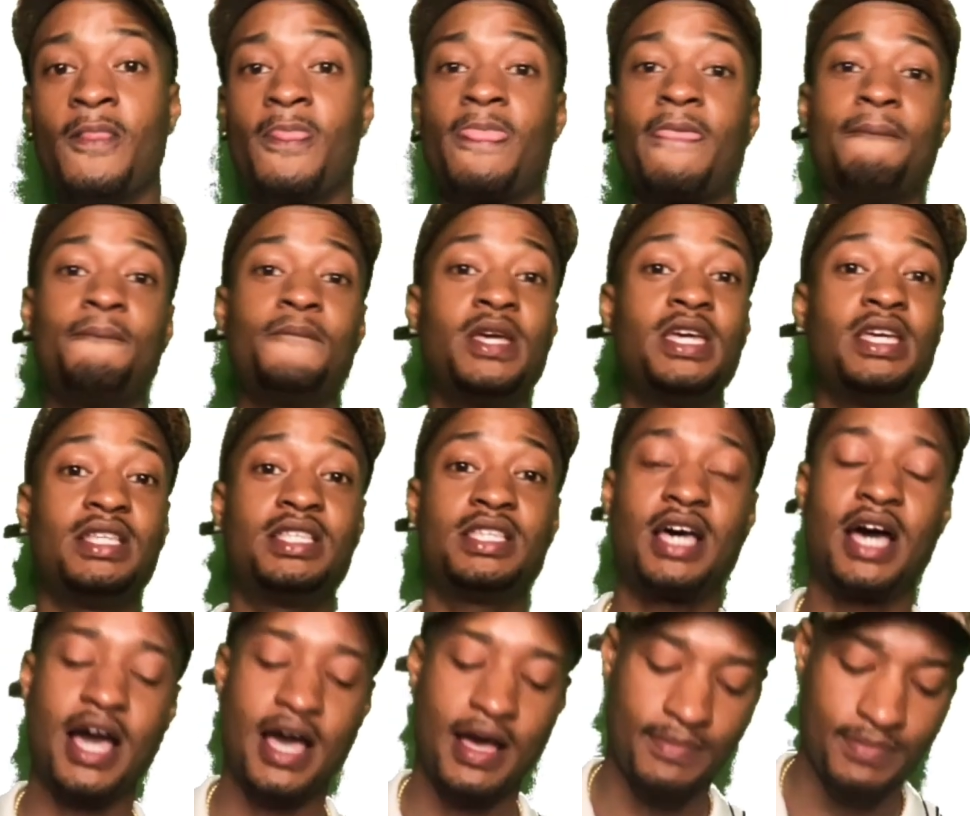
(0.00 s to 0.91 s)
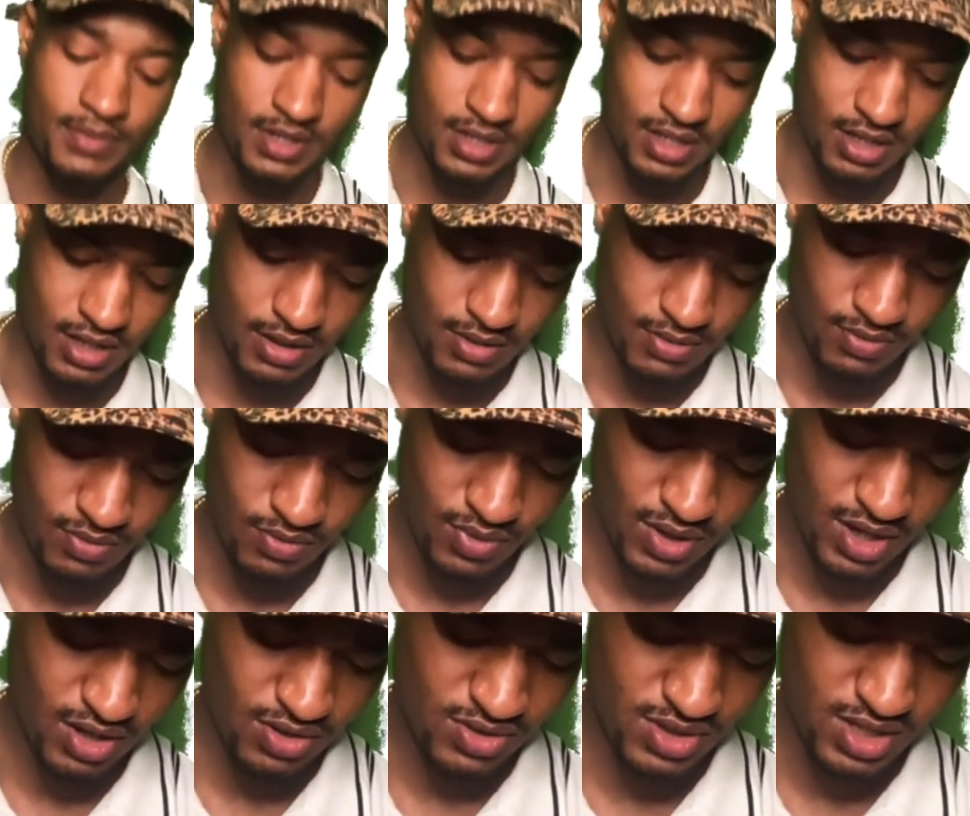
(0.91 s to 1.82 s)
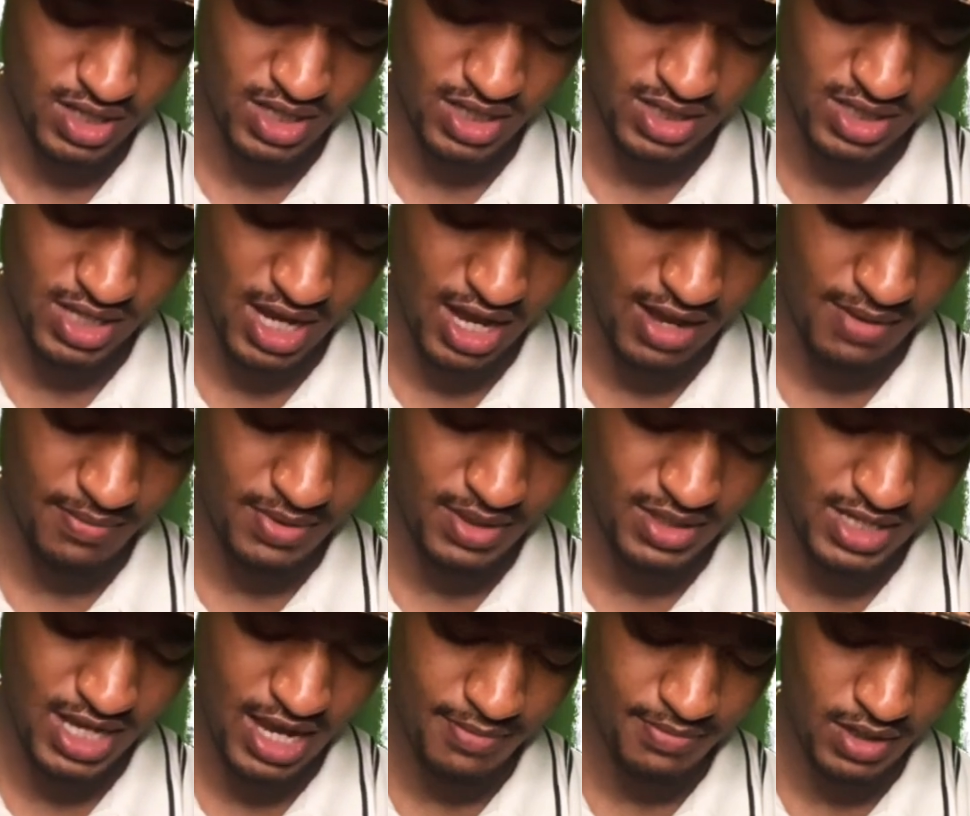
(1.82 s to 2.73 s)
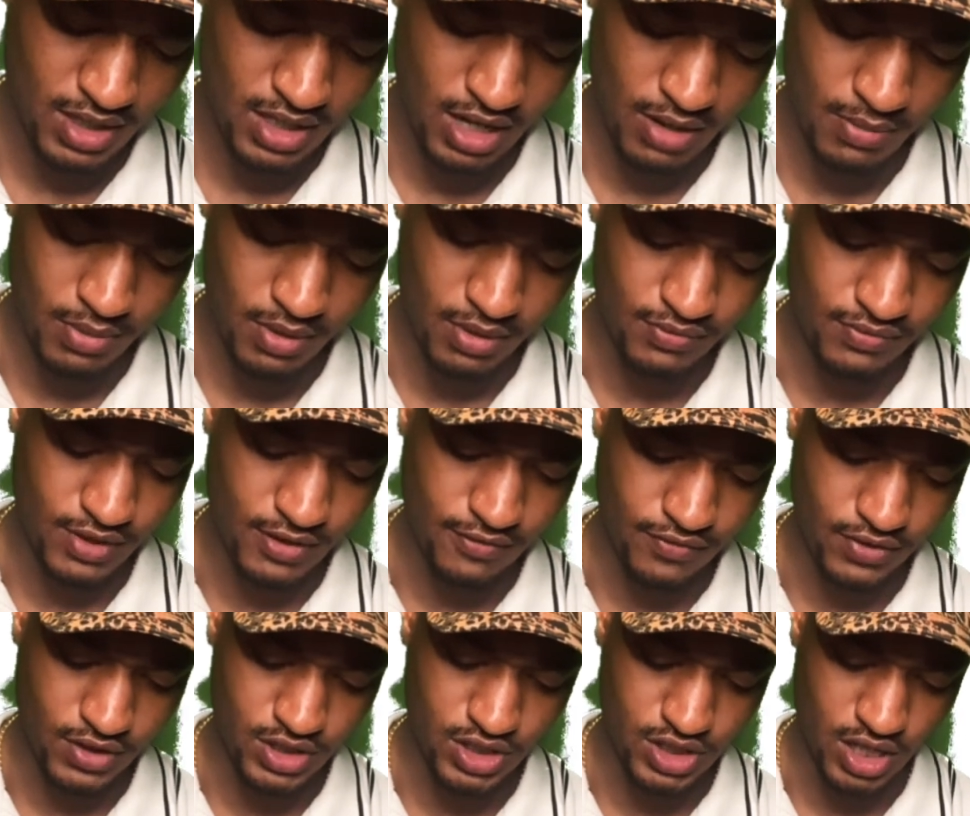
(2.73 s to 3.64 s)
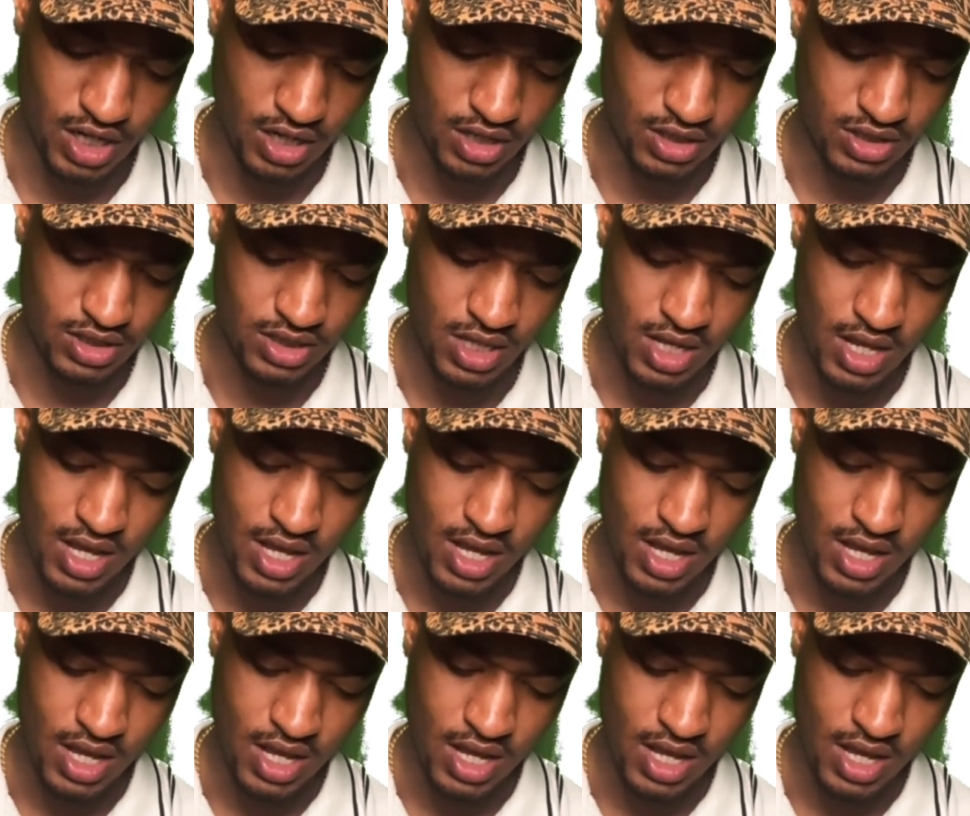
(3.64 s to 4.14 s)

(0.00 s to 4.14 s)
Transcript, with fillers: He topped um, what else did he top? He topped a number of different charts.